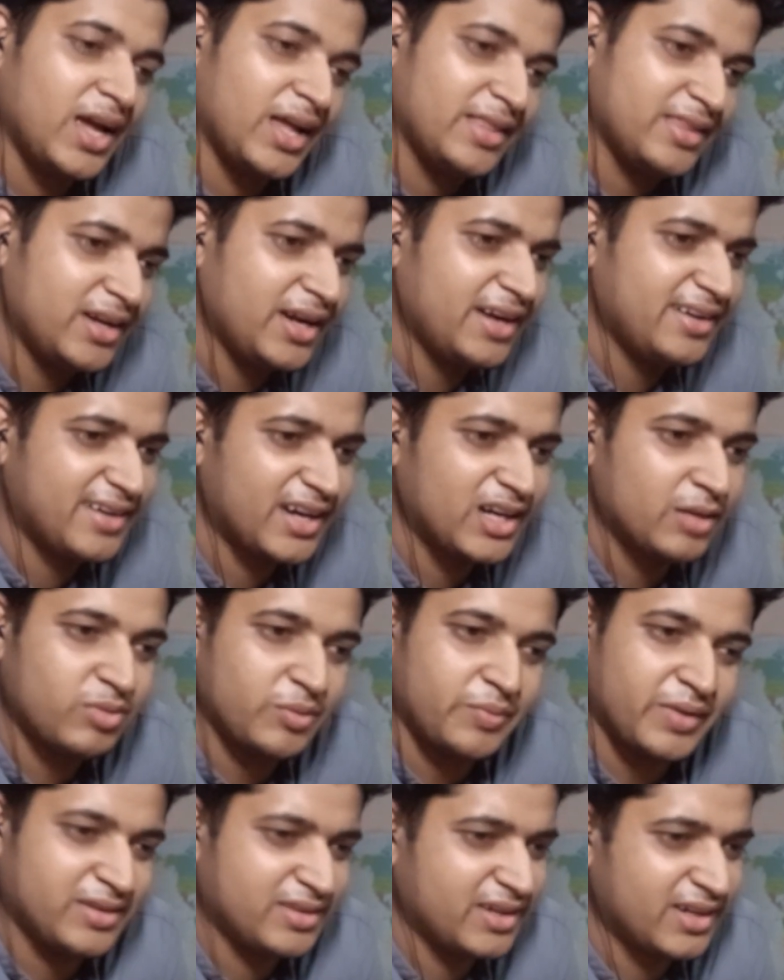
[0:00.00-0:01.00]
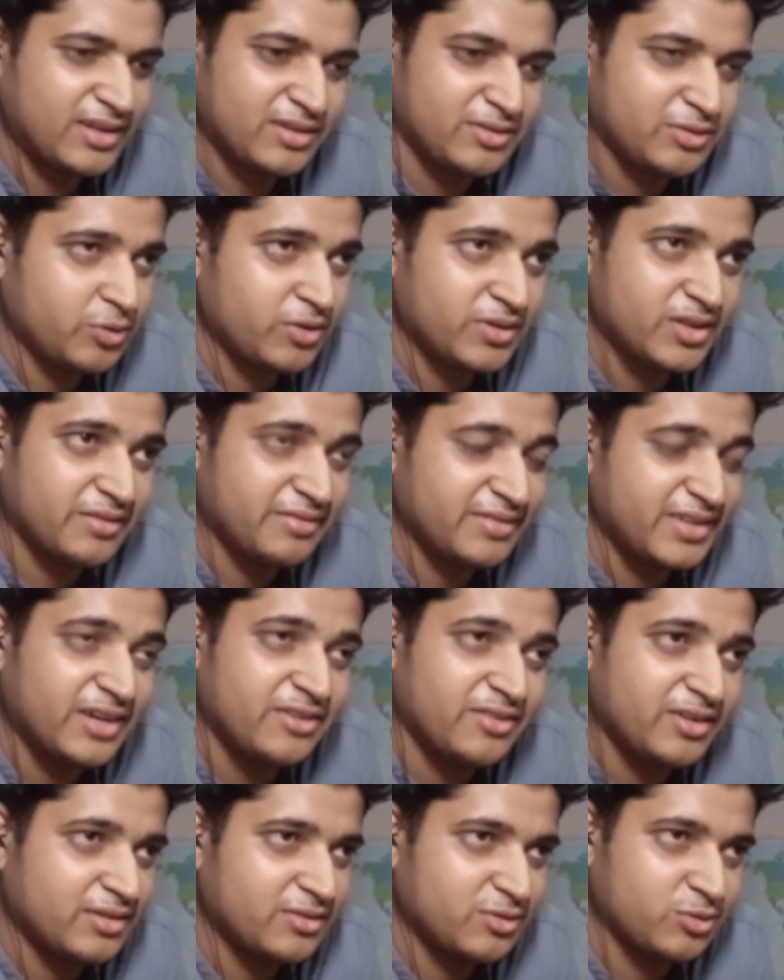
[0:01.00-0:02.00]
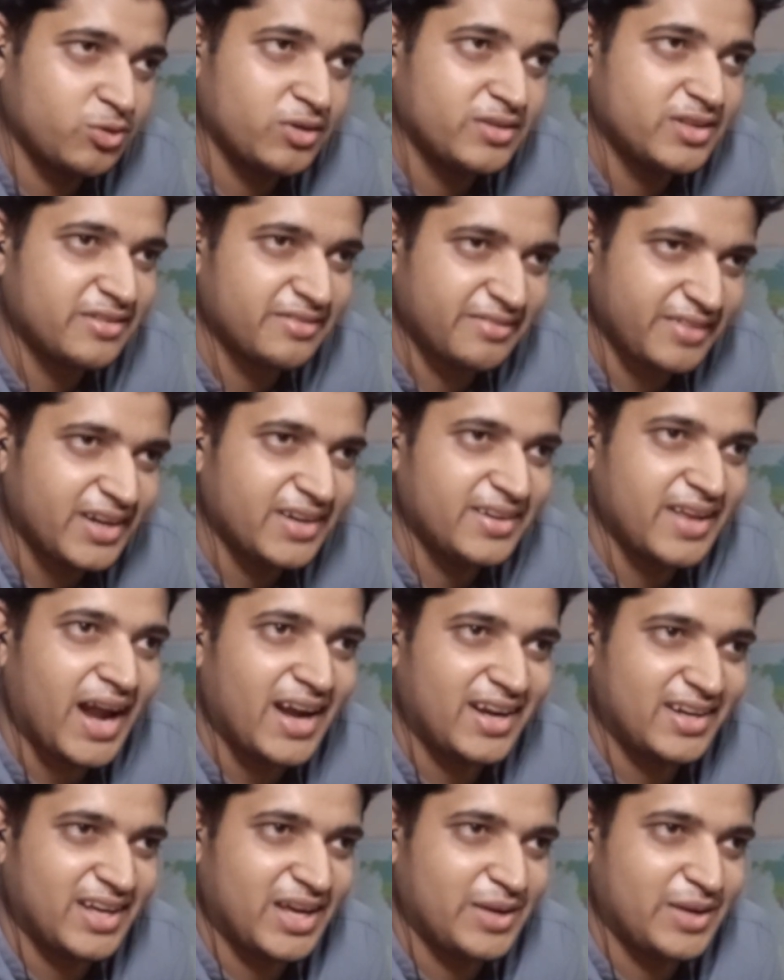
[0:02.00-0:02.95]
Then I started preparing. That was more the way back.